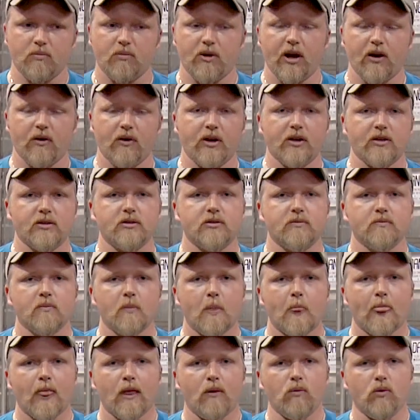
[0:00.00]
berries.
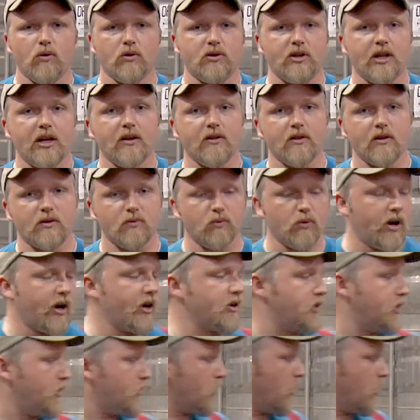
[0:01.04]
We'll actually